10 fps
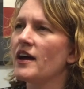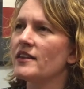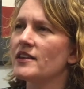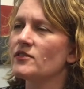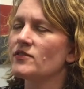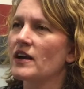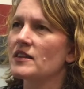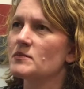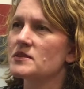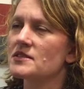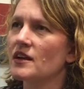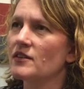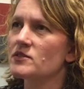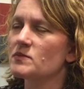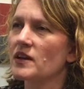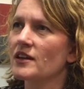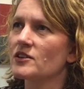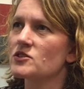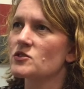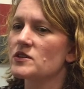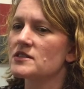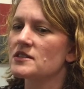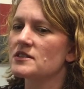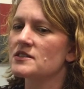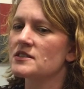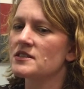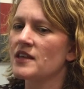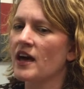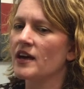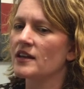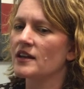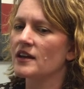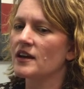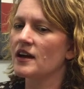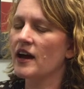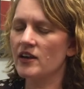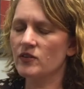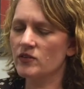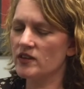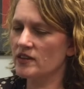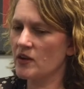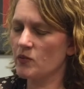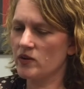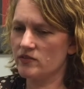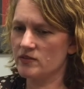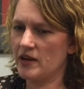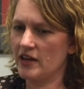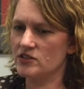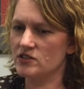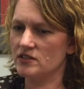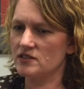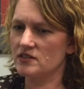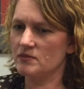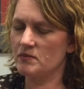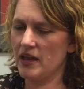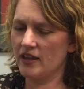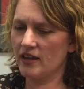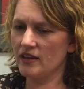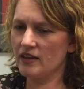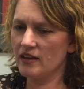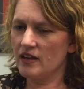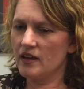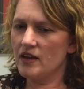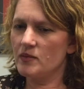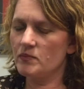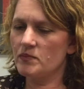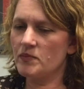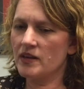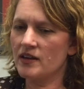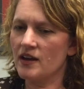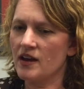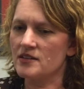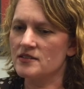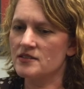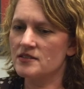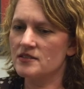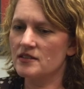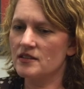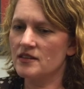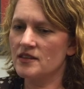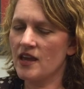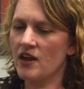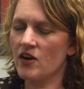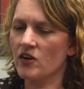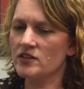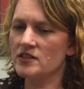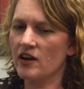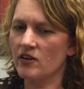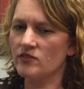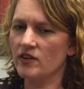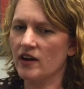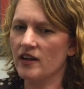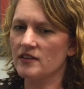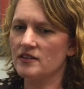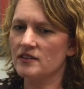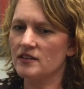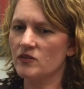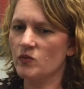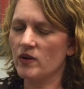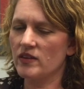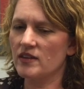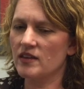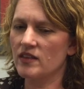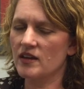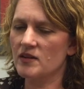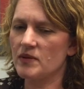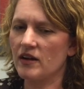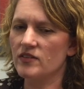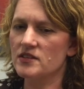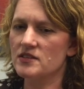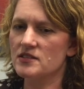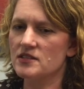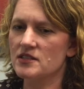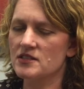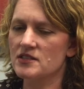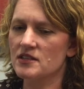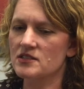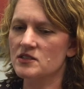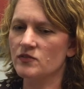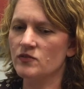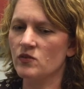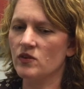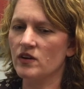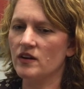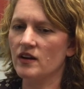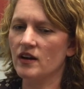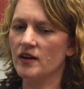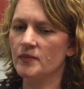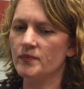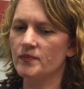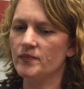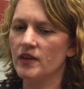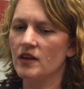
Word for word: and they find themselves making choices that I don't think they would have imagined making because they're terrified when they think about the statistics for um,